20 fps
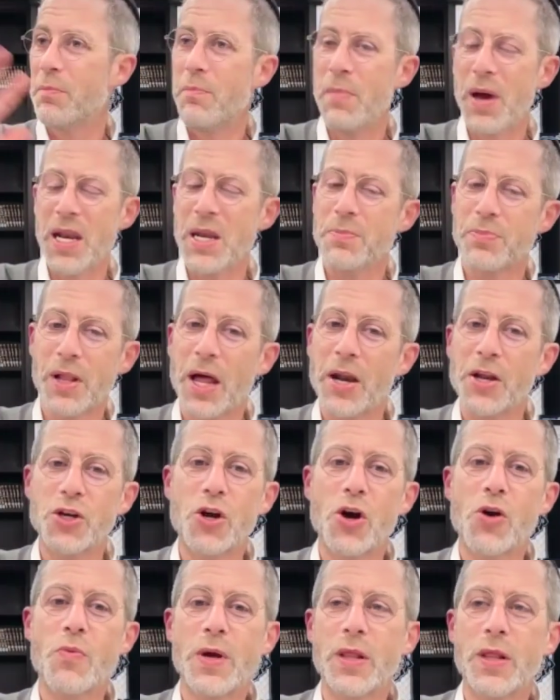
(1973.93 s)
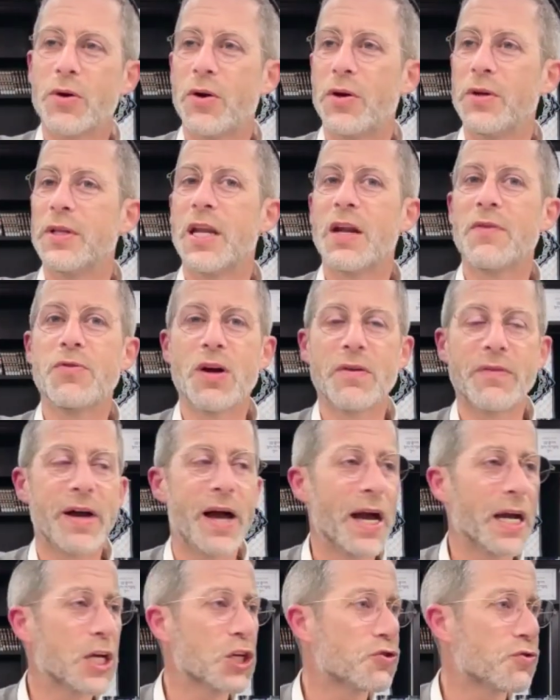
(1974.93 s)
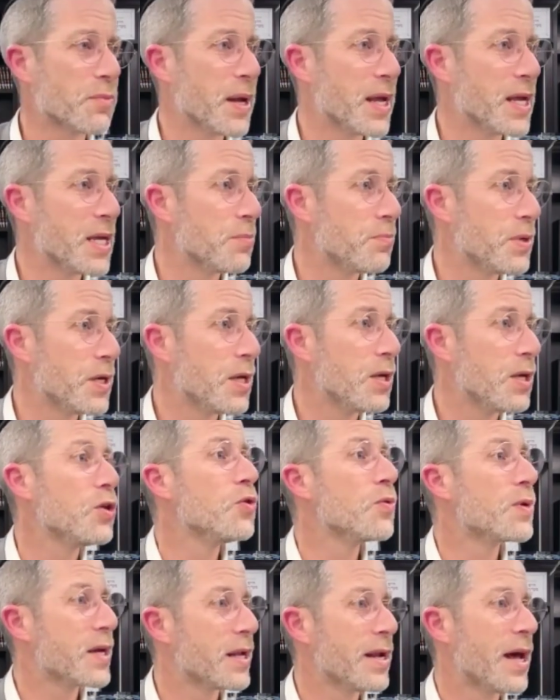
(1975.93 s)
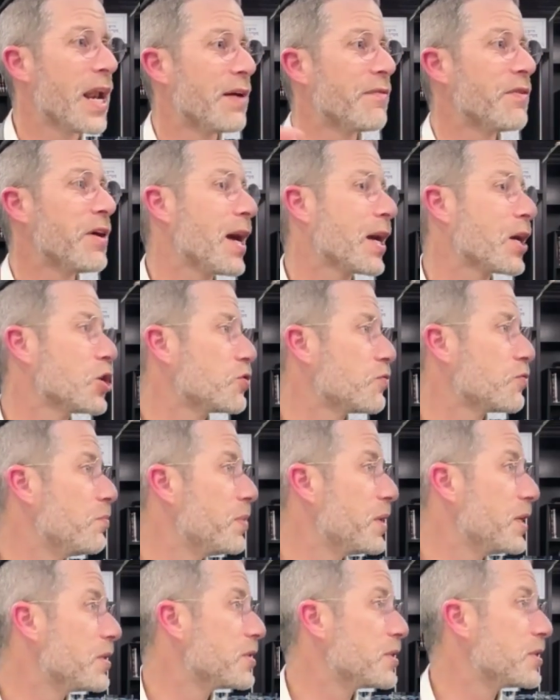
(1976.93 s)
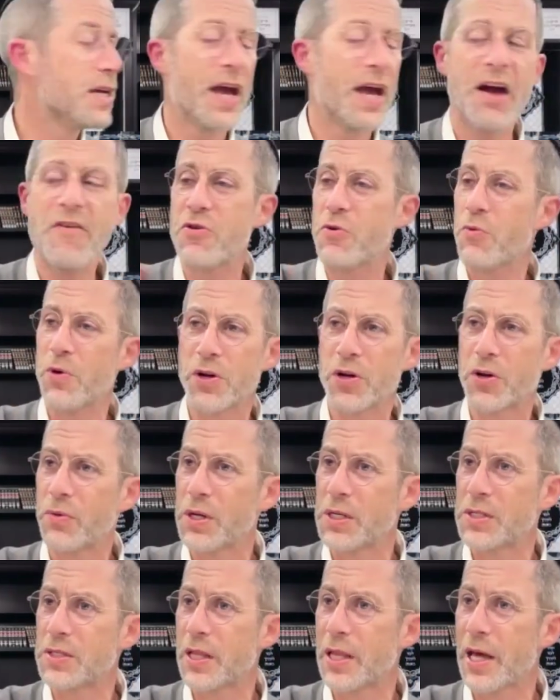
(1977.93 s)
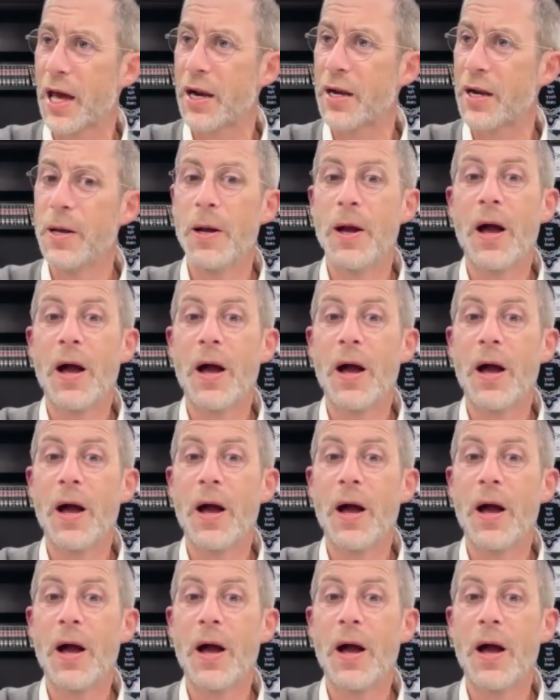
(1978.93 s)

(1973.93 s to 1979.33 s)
Many blot ago we learned that if you have a hekesh from A to B, you cannot have a hekesh from B to C. Everyone agrees to that.